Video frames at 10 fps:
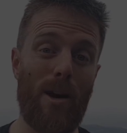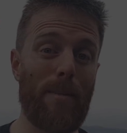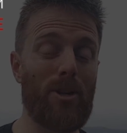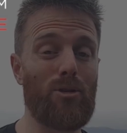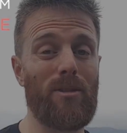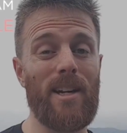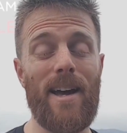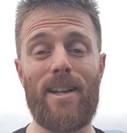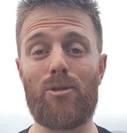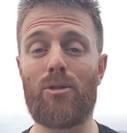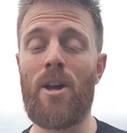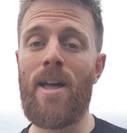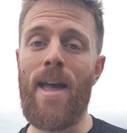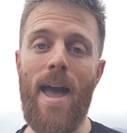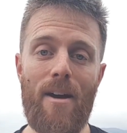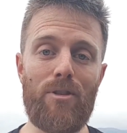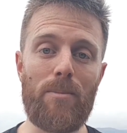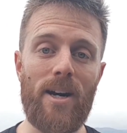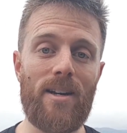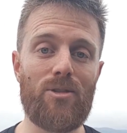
I make sure that I answer everybody.